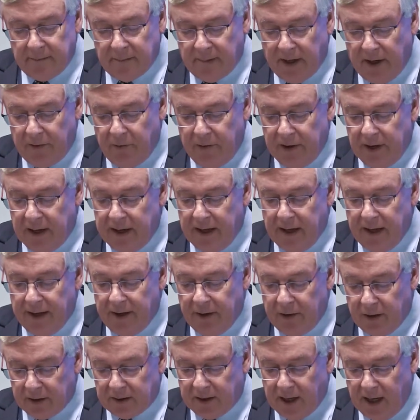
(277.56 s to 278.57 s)
they really are
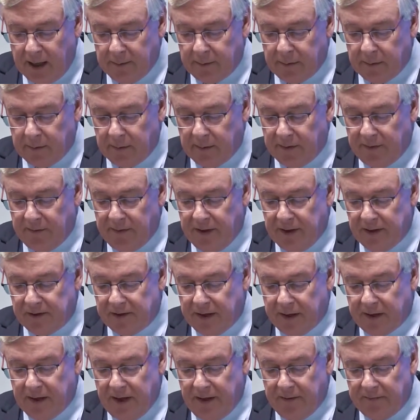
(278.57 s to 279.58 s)
not capable of the
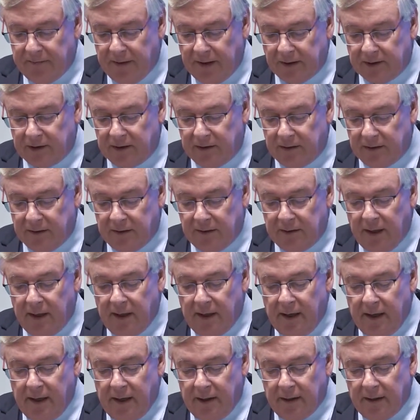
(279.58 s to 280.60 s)
executive function
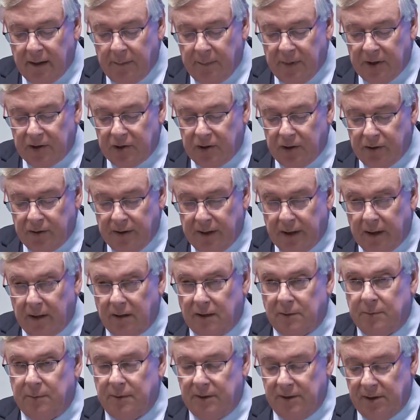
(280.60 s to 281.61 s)
that mature
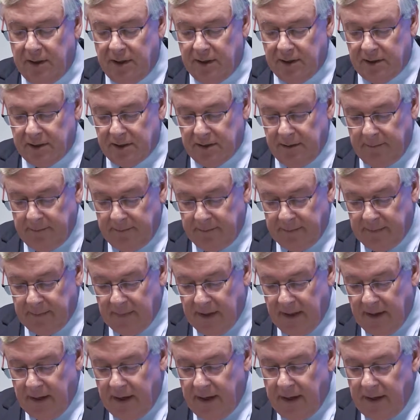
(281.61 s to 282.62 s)
adults possess.
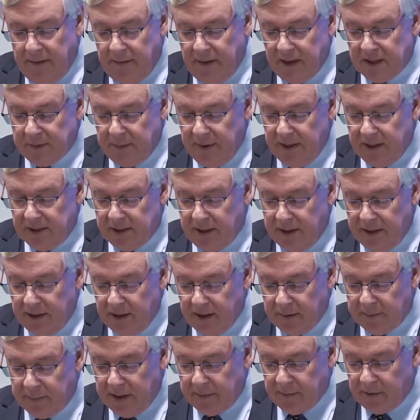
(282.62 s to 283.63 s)
This means that
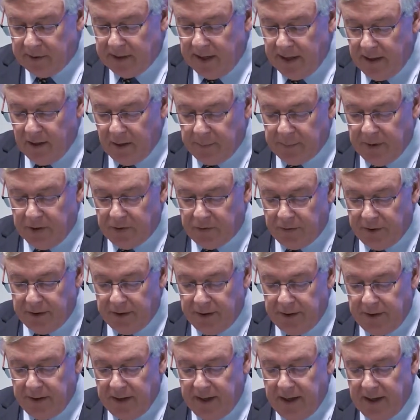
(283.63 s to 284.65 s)
young people cannot be
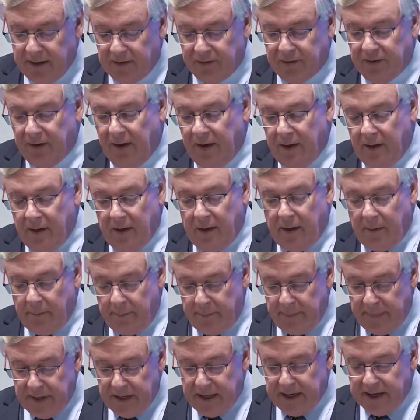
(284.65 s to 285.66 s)
treated as
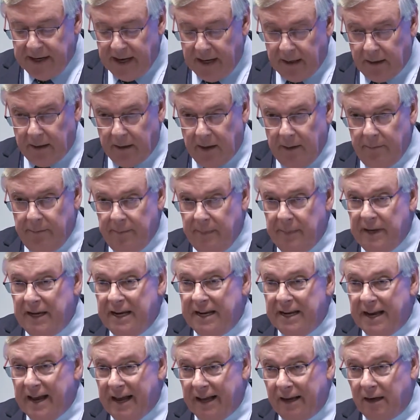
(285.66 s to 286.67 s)
mini
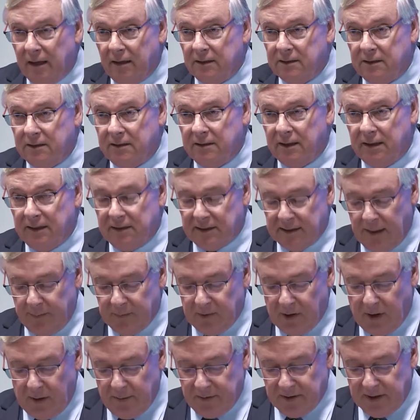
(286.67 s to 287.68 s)
adults, as they
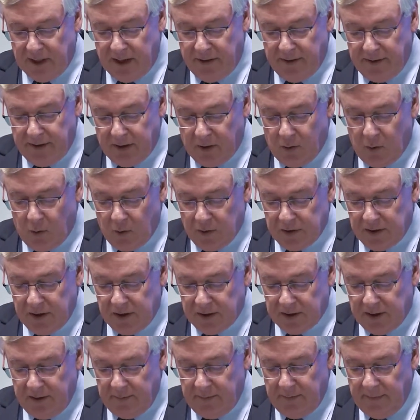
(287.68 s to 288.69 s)
sometimes are in the court
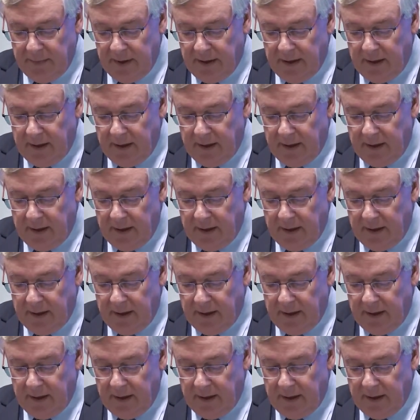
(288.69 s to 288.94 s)
system,